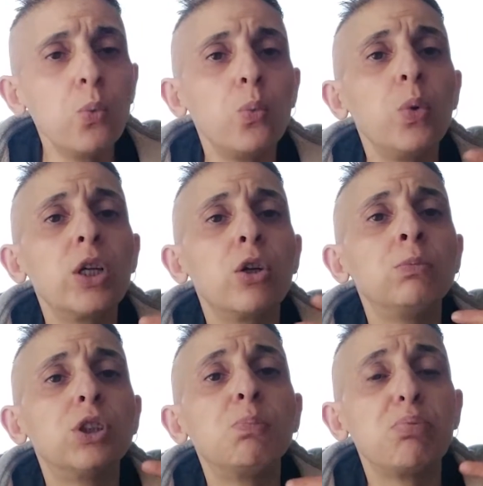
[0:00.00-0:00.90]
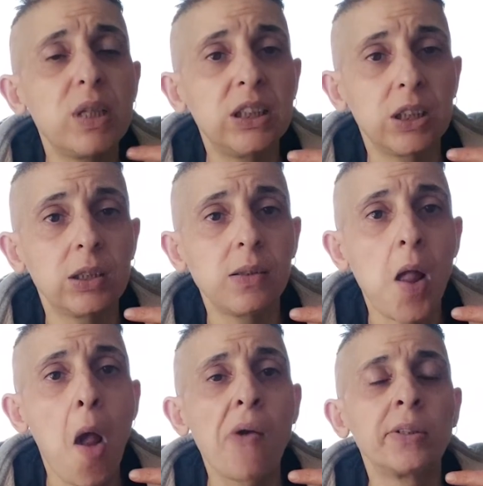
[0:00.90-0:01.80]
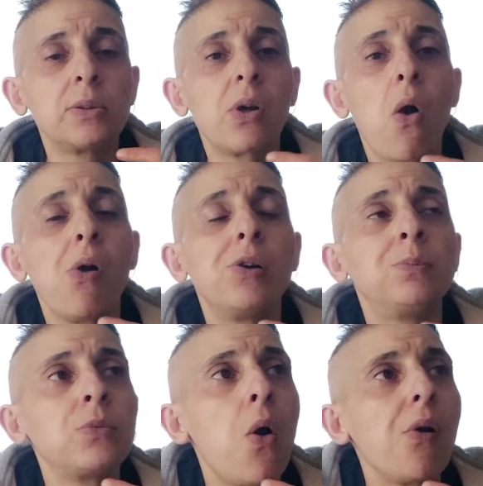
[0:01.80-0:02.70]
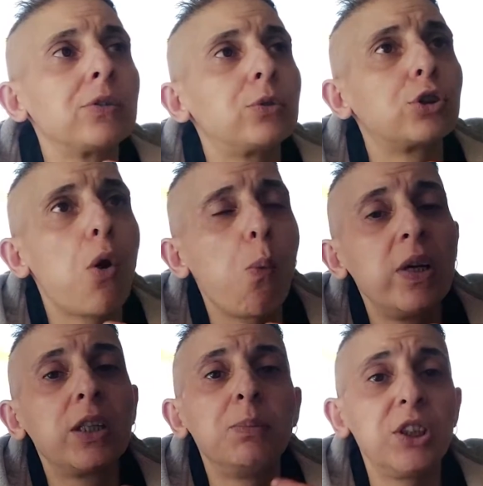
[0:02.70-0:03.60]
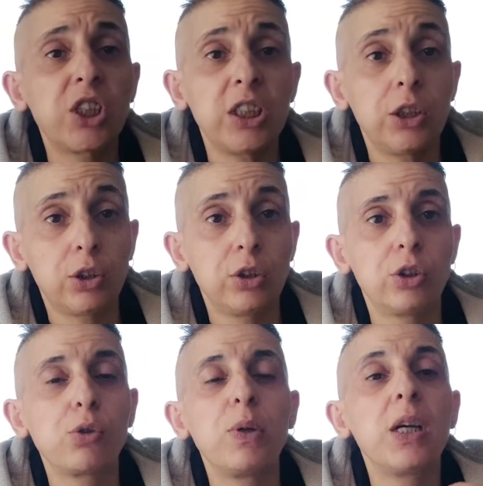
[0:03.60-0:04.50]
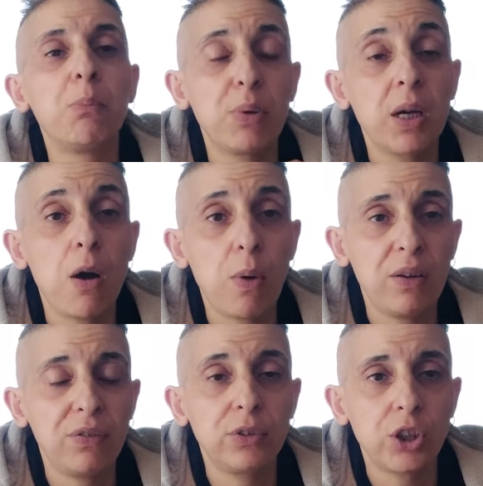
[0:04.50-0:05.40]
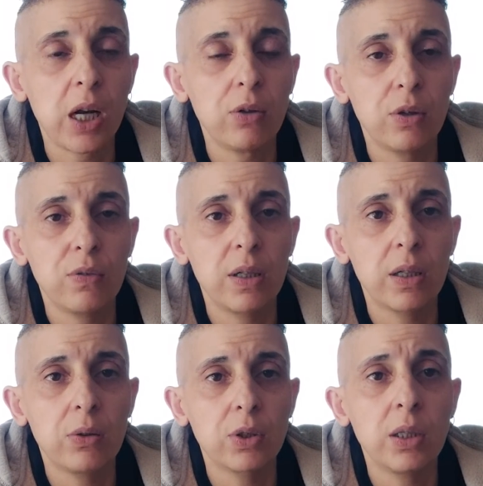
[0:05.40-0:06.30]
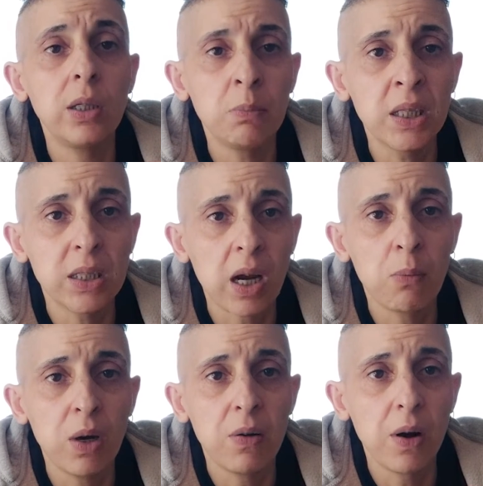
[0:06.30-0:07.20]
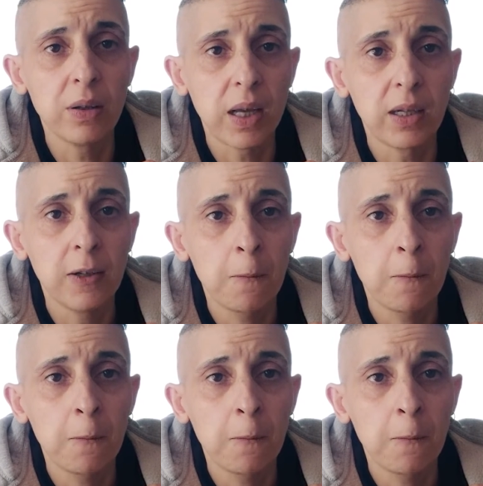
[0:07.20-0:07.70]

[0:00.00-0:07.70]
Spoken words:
We come to Britain so we can be citizens, so we can bring our wife and child over. And I goes, and in the meantime, where are they?